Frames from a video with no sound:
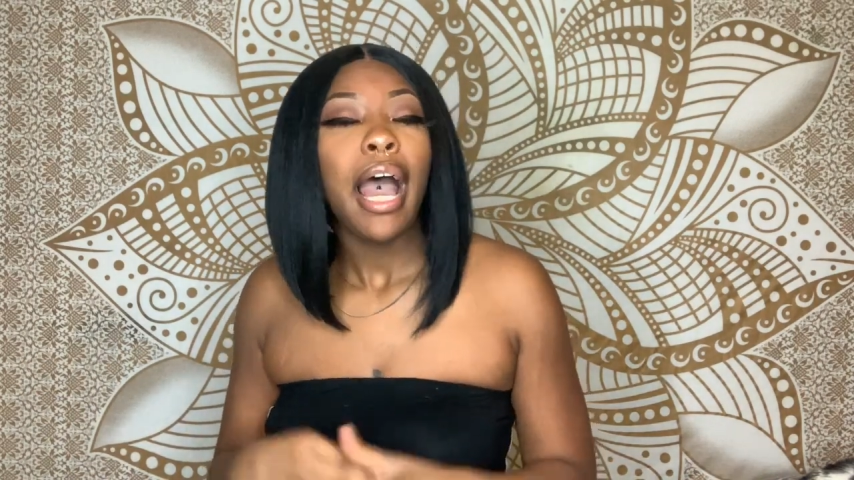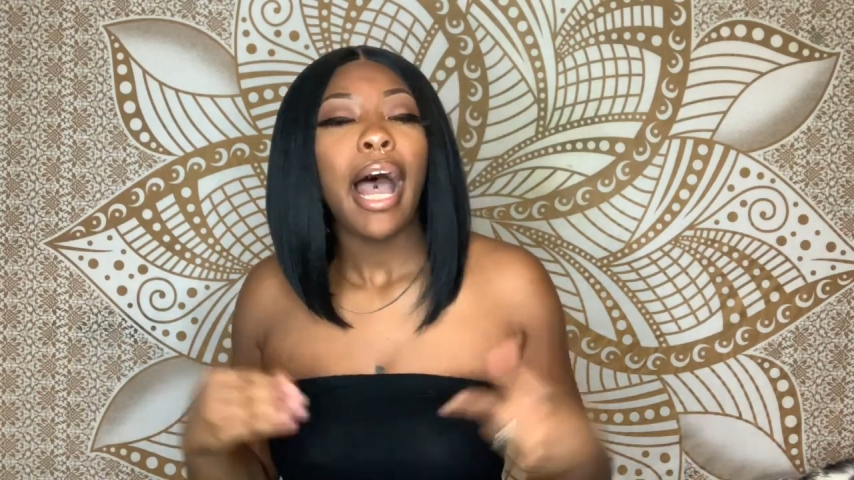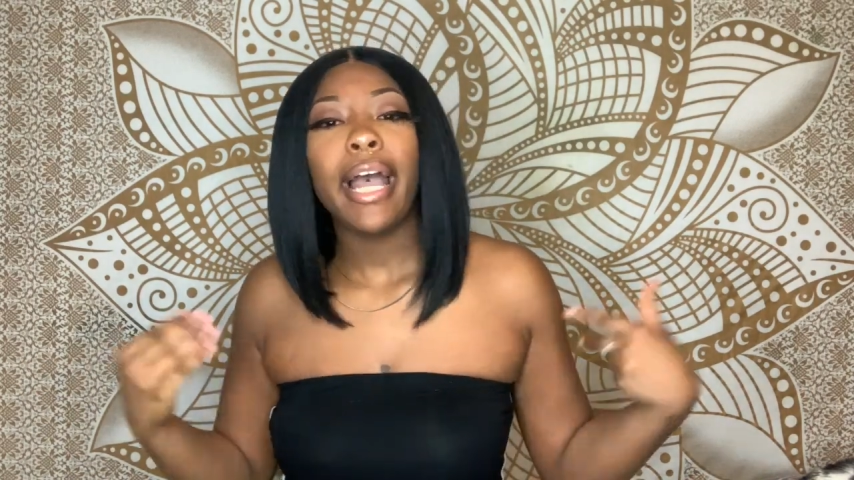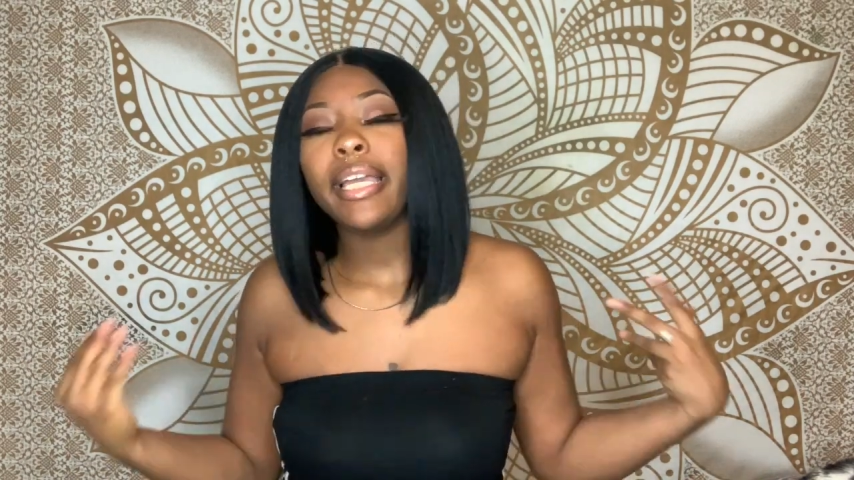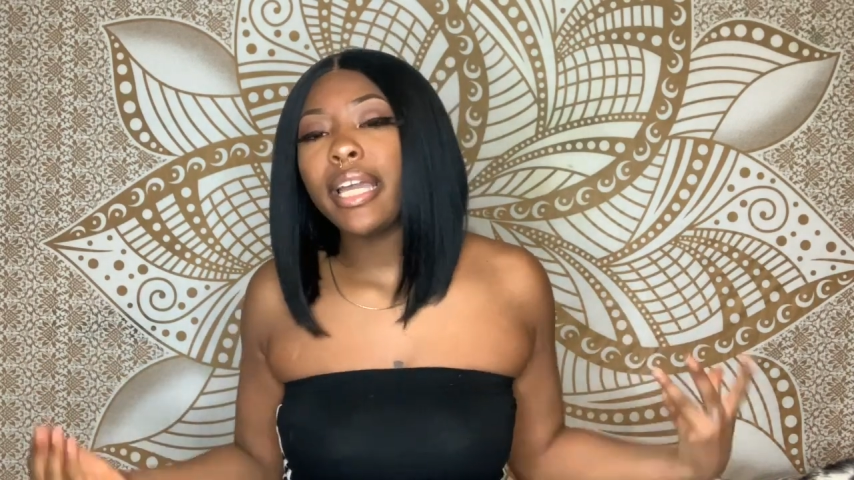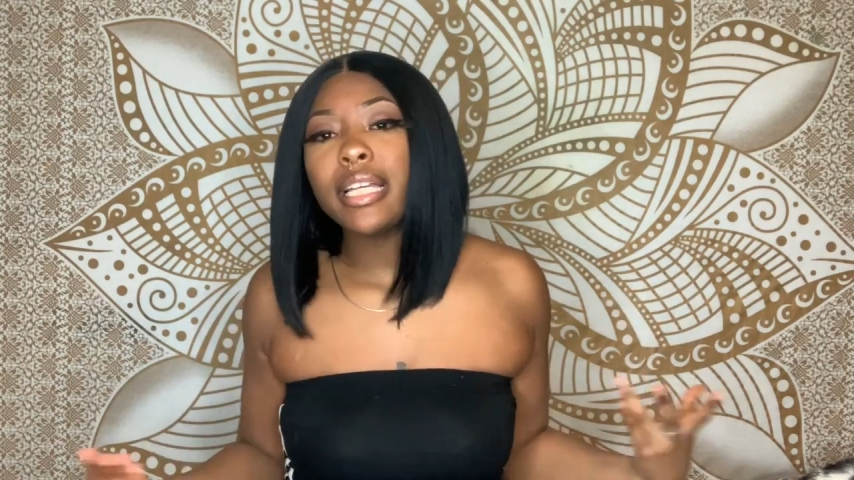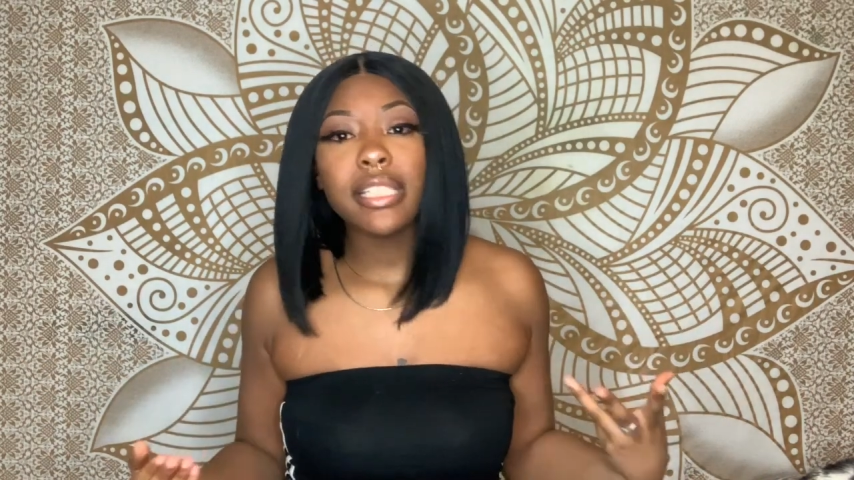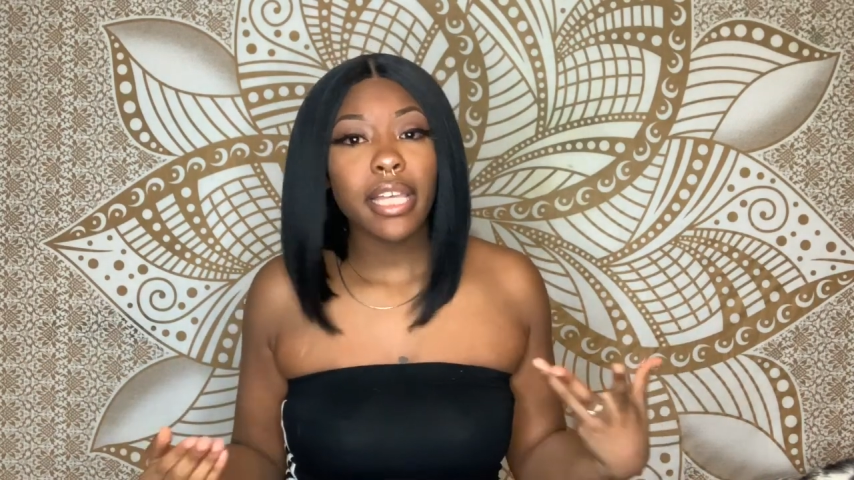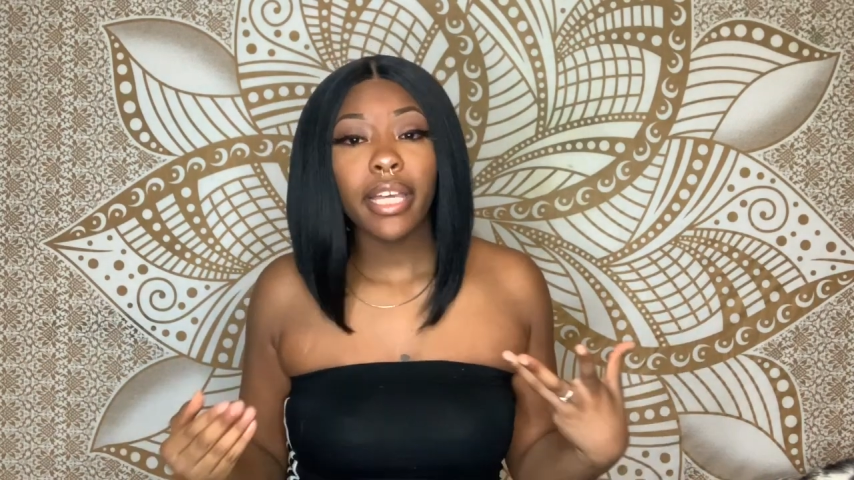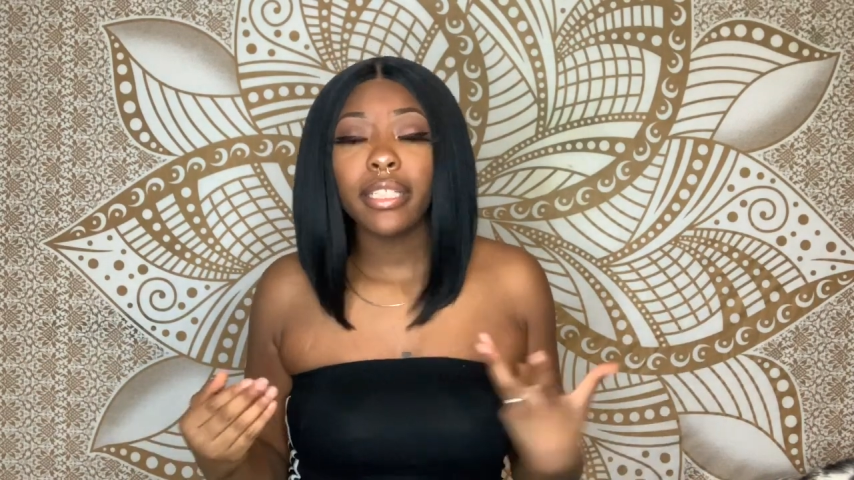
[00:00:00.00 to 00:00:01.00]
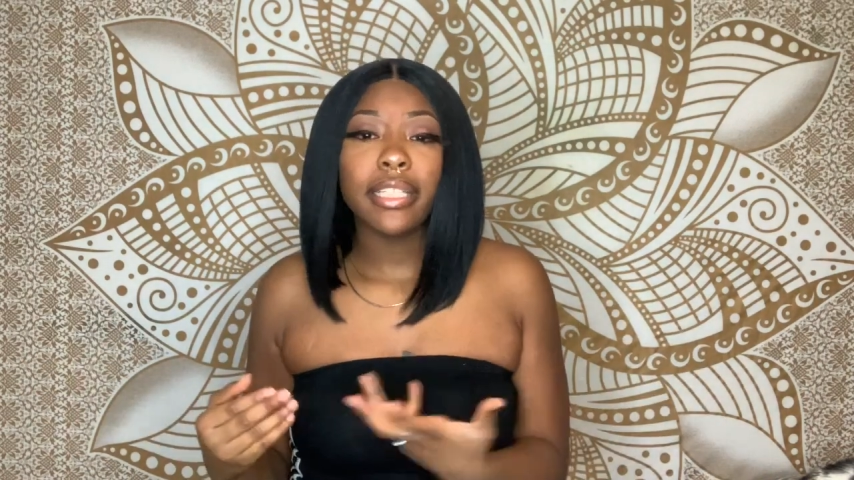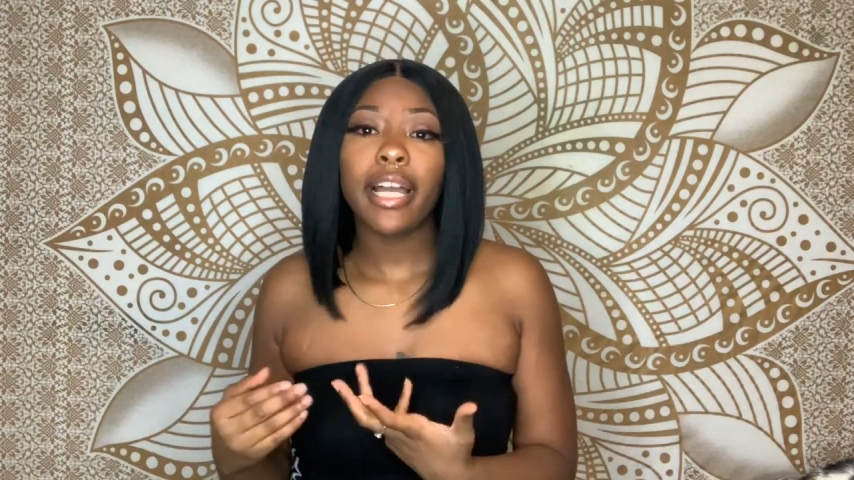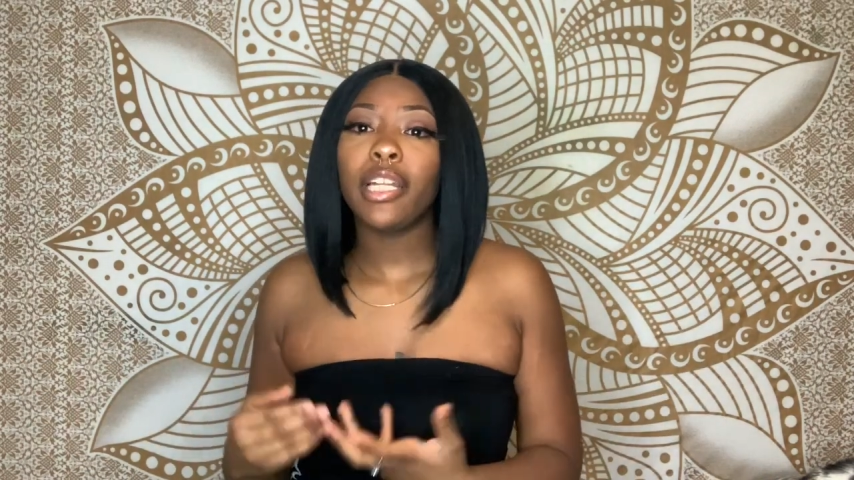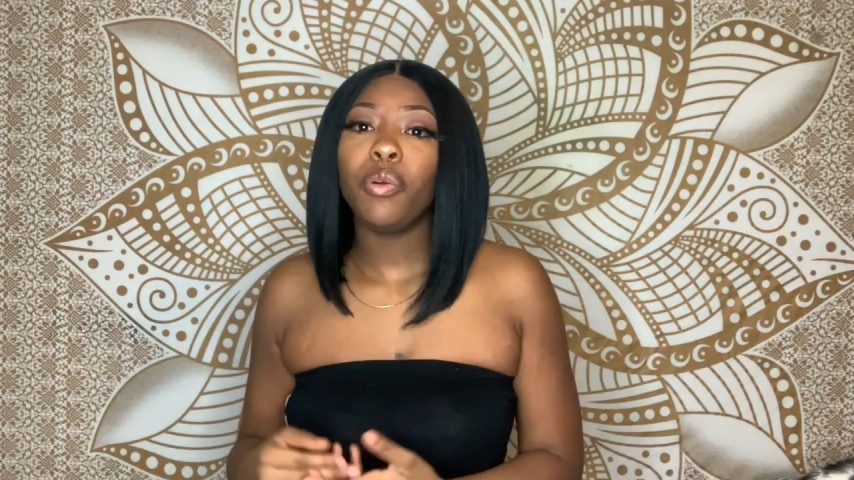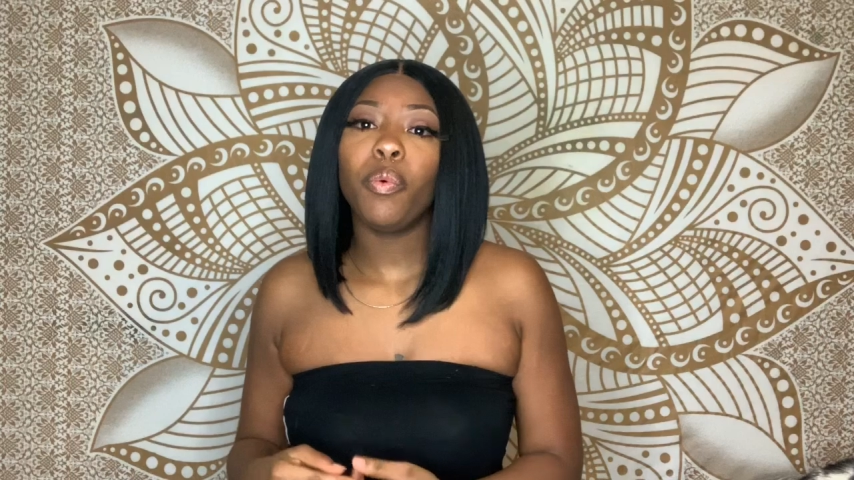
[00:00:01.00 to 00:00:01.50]
I can't say
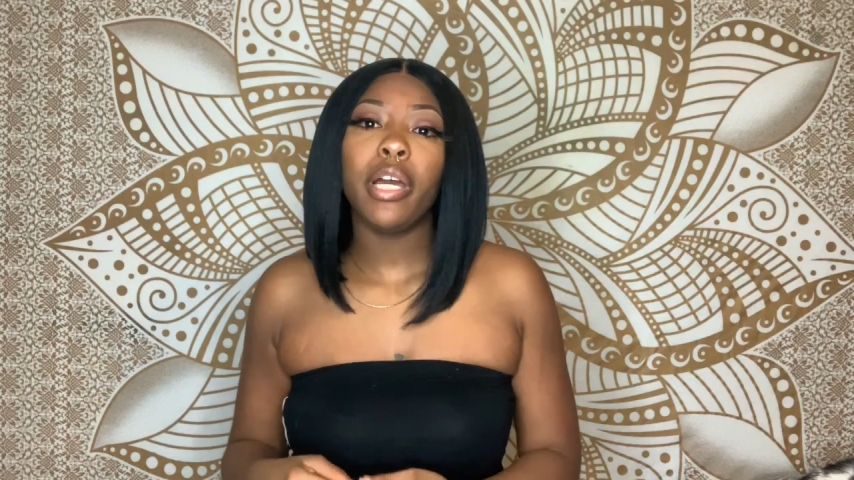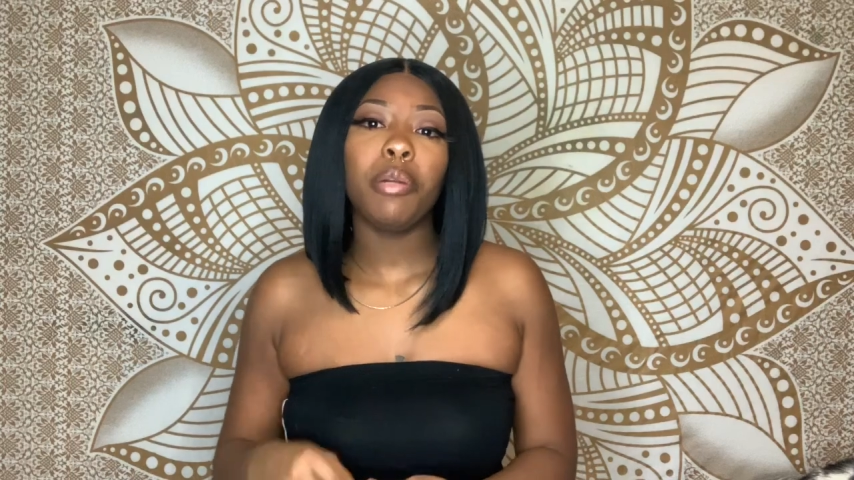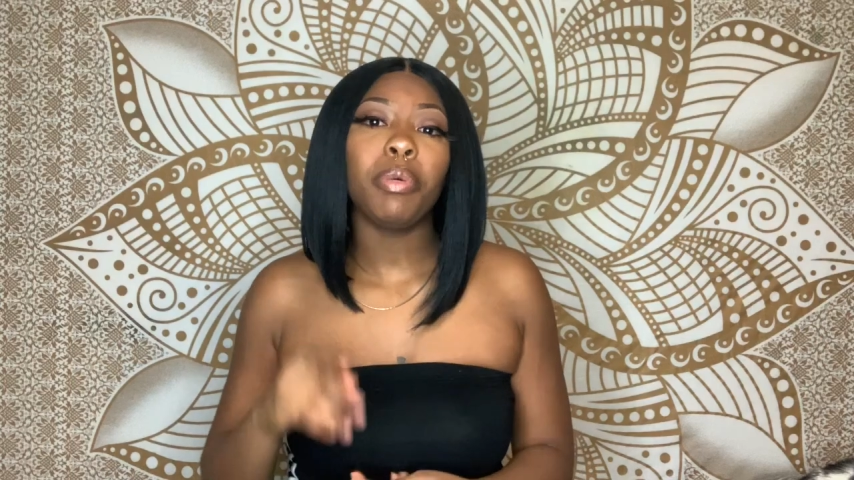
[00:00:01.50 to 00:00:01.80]
exactly when,